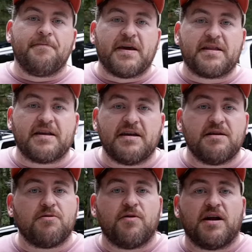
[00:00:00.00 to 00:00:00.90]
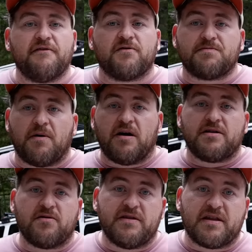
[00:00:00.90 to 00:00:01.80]
Thanks again to Bluetti for
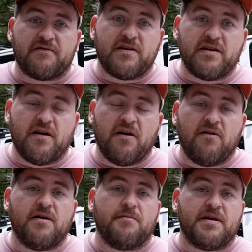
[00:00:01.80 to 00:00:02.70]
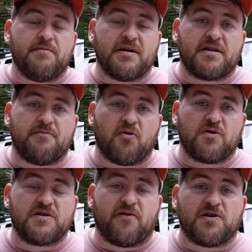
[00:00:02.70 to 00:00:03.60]
sponsoring this video and being big
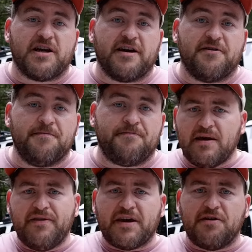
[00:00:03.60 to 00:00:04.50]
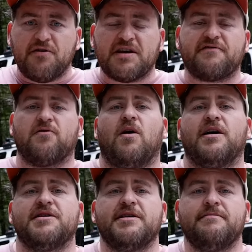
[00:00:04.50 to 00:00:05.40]
supporters of our channel. Thank you guys for
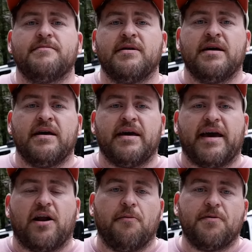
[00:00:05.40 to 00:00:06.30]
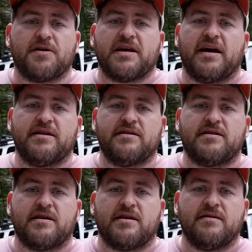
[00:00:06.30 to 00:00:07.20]
watching, and I hope you're excited
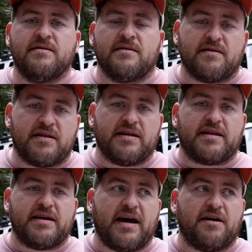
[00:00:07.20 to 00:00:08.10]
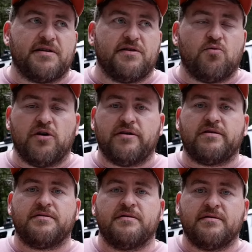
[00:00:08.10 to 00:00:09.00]
to see us get out in the
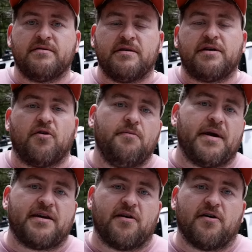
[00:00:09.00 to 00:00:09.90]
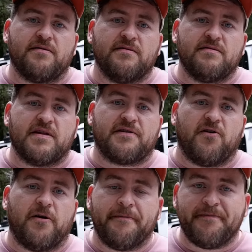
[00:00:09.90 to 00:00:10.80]
woods in our own backyard this
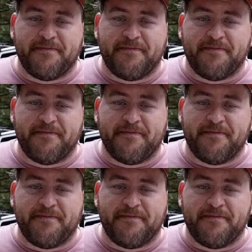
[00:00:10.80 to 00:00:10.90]
fall.